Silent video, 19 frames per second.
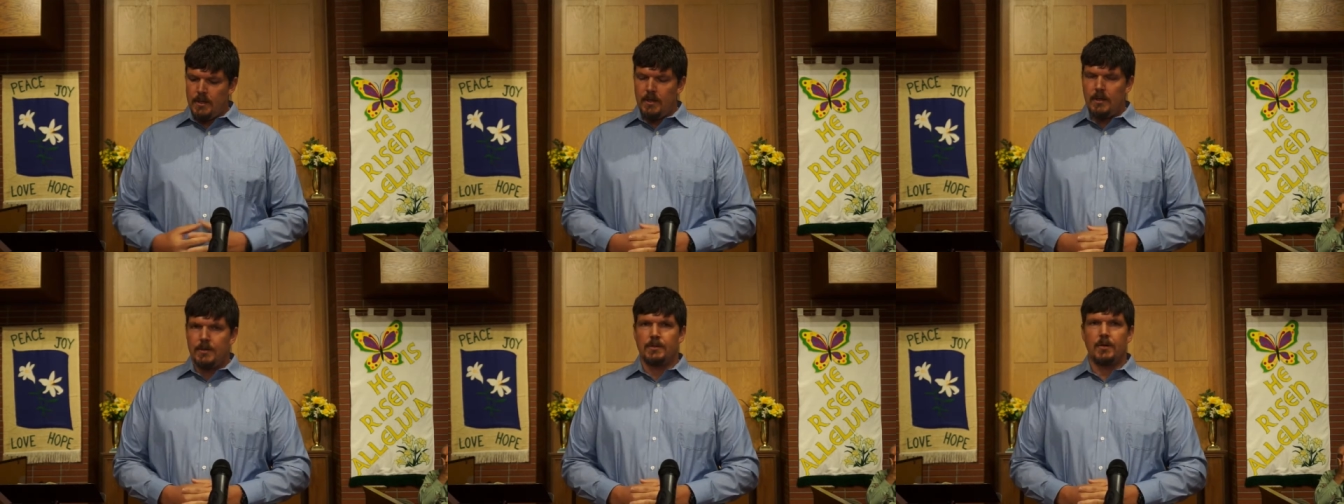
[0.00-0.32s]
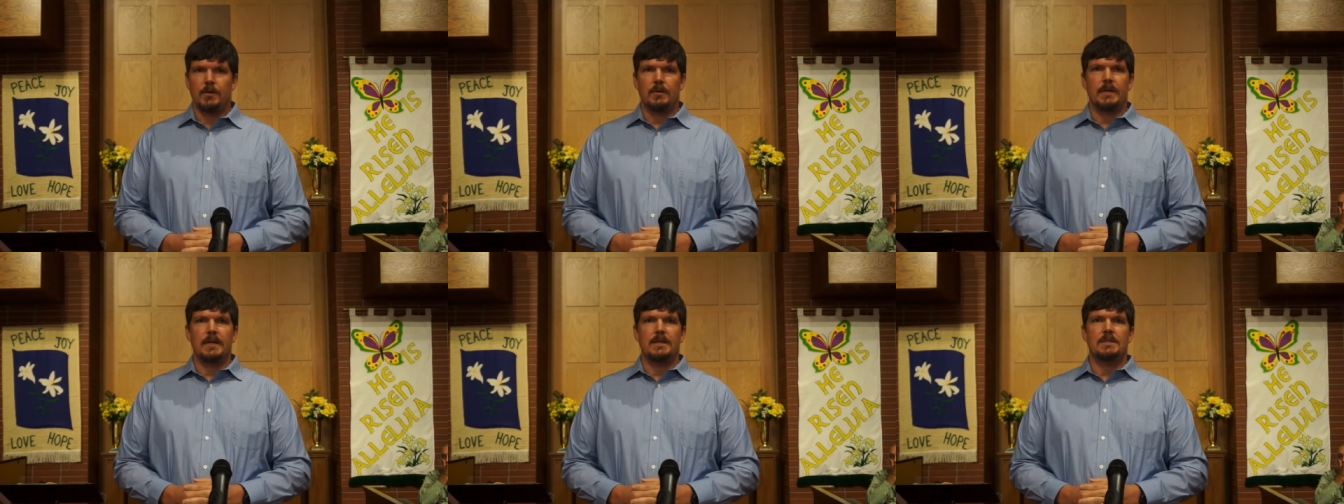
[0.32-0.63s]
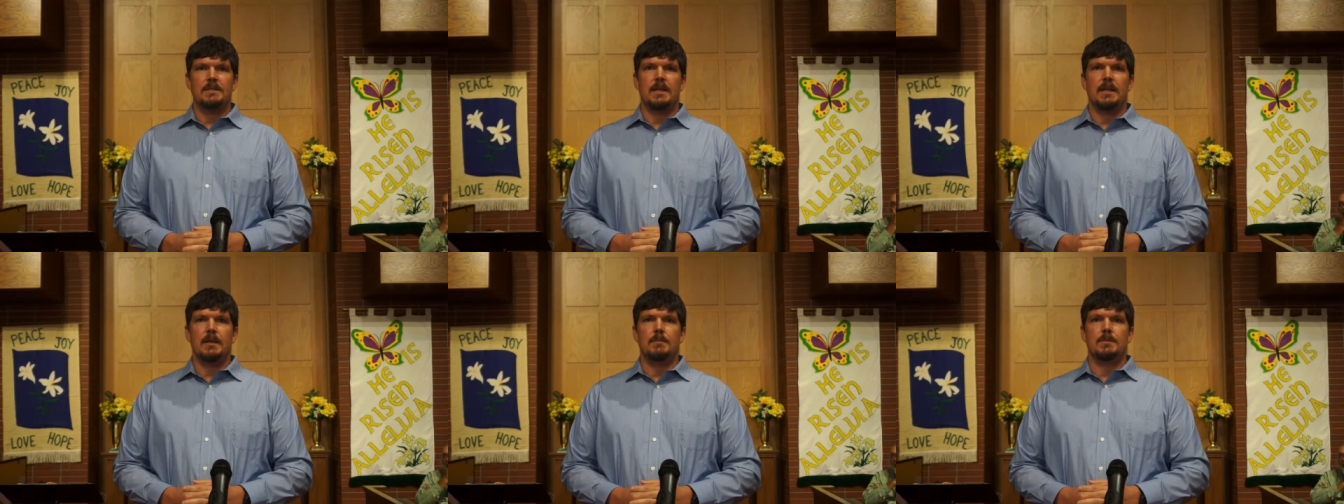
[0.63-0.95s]
Certainly it
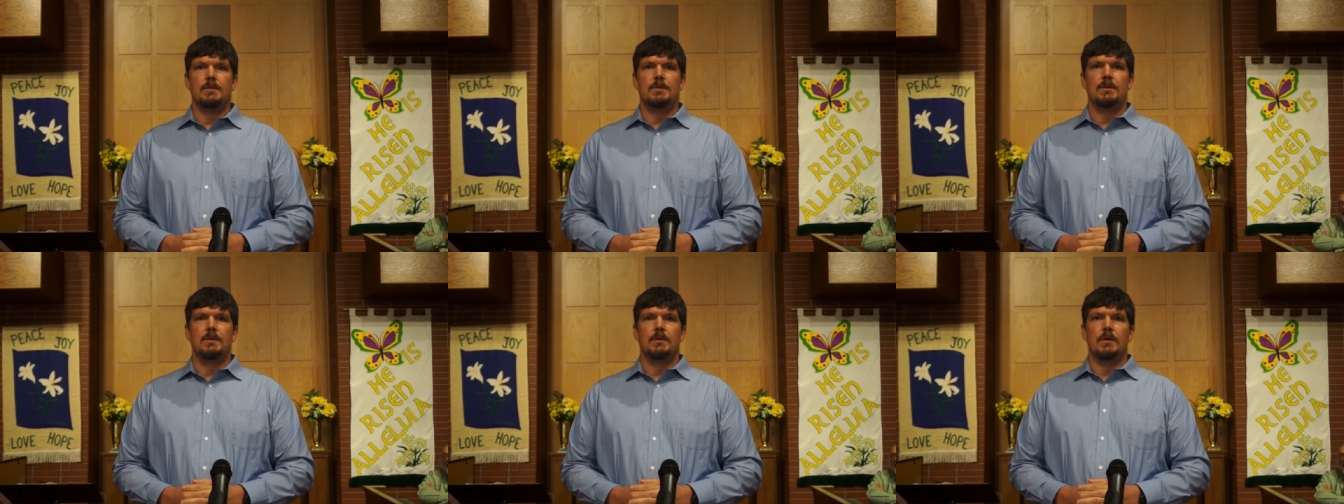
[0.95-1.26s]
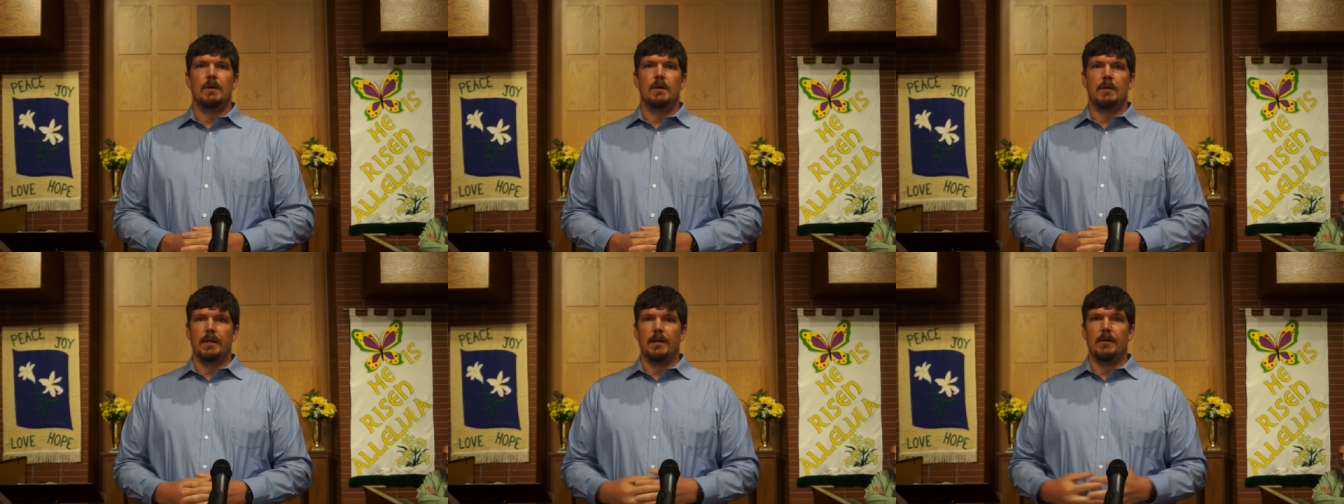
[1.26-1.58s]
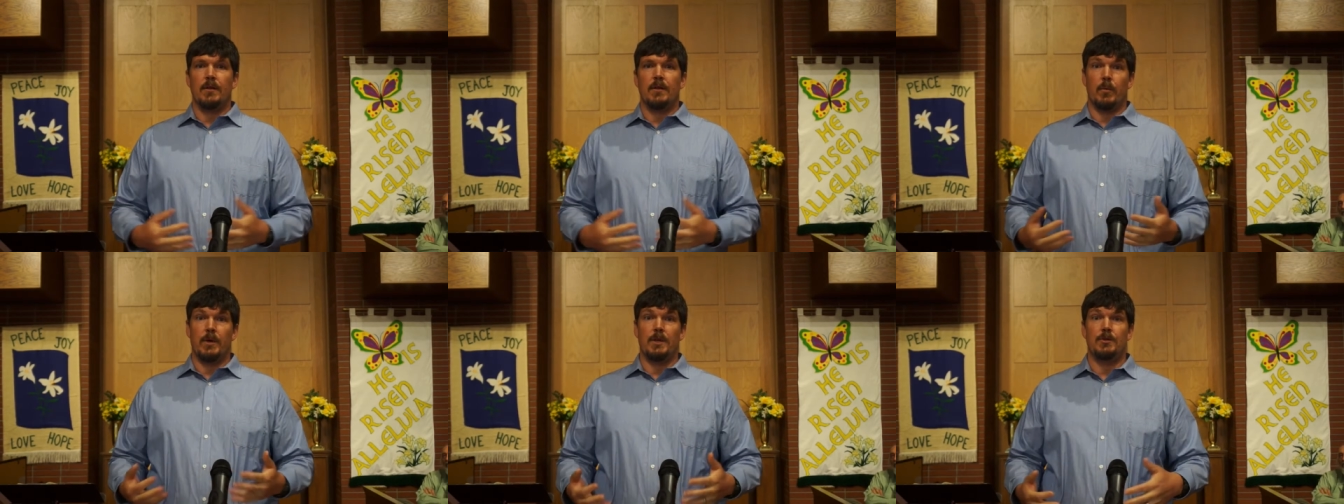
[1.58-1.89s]
seems clear
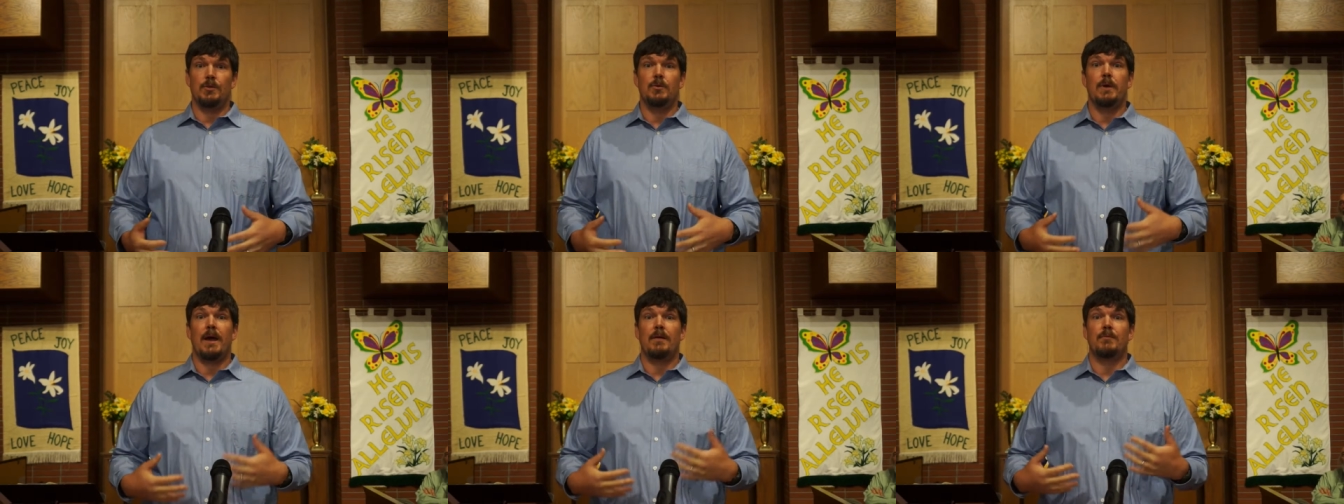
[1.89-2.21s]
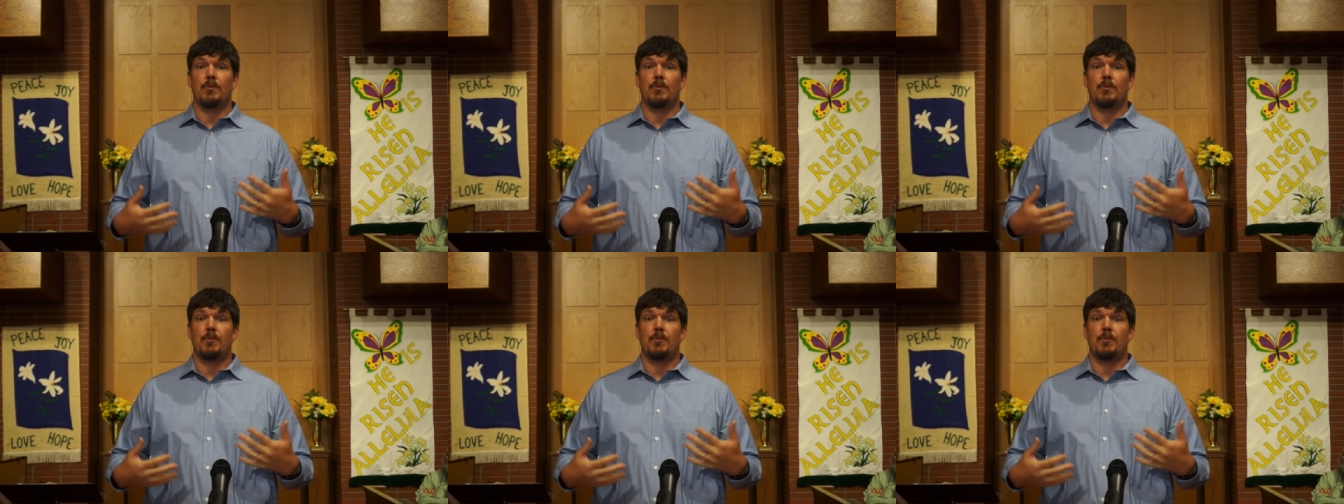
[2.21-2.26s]
that we do have